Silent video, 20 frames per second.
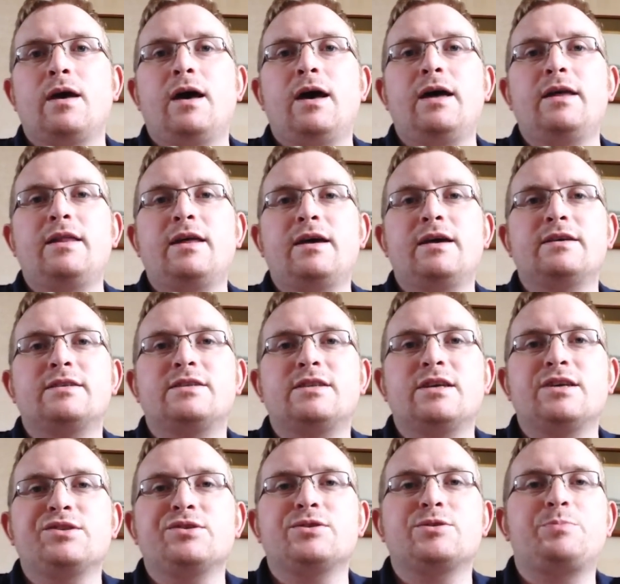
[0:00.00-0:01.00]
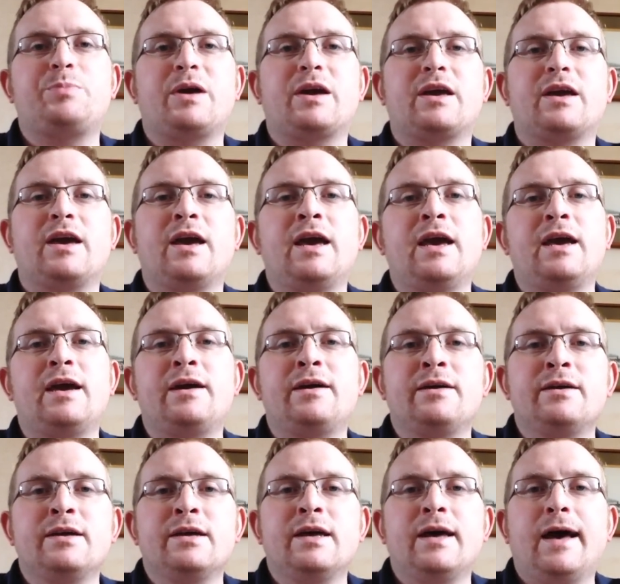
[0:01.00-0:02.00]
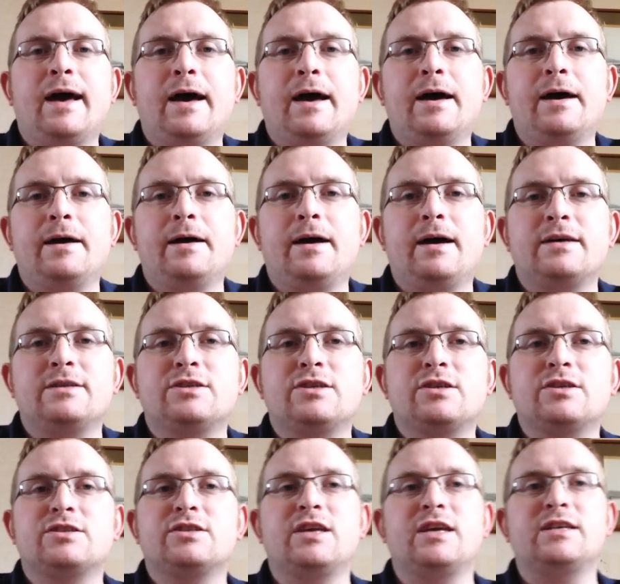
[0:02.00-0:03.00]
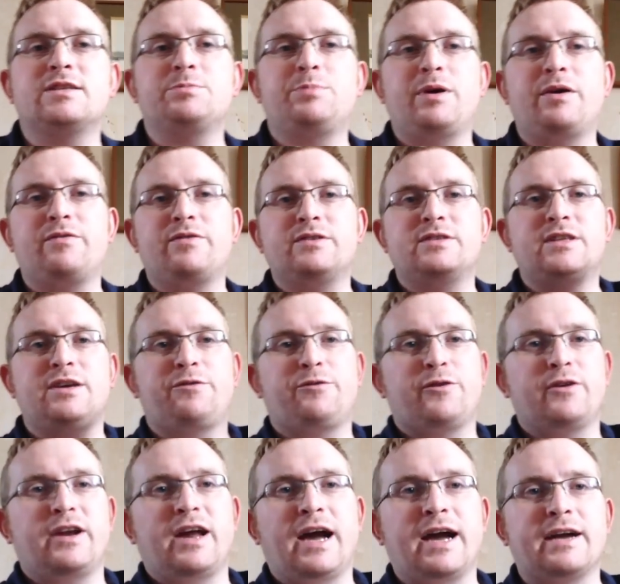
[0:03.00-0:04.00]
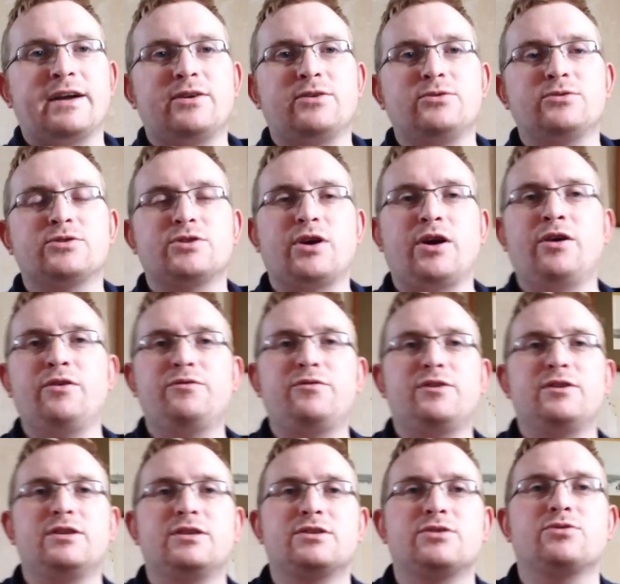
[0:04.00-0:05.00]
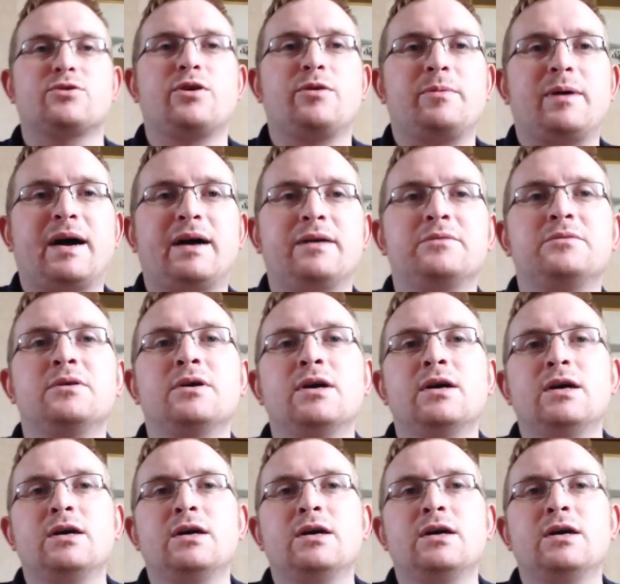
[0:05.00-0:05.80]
Hey there, it's the English Picker here. As you can see, it's a bit of a different angle, so hopefully this will come out.